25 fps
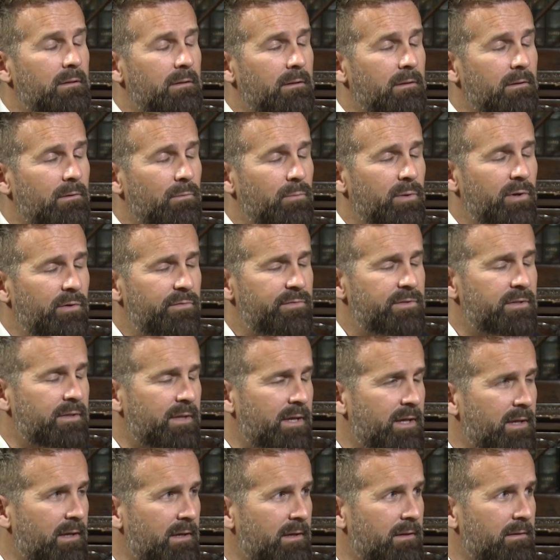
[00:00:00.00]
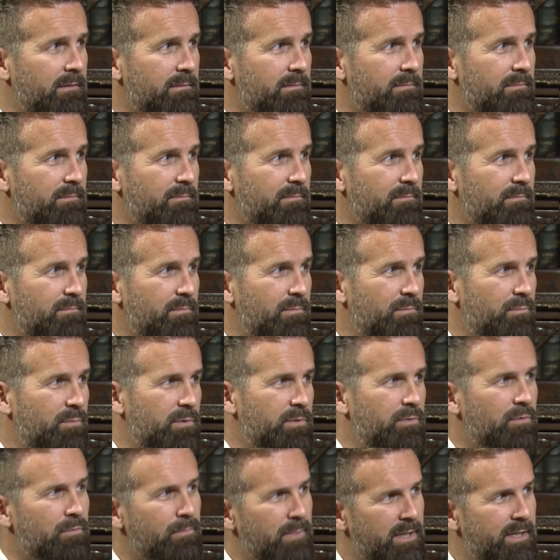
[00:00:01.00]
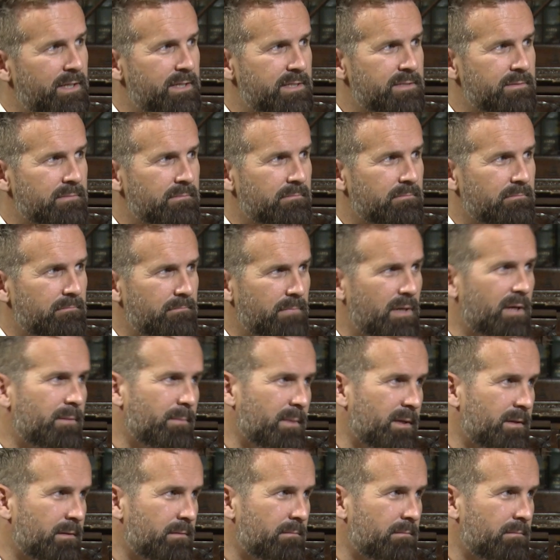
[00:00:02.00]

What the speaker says: we often hear, well, your mid isn't my mid.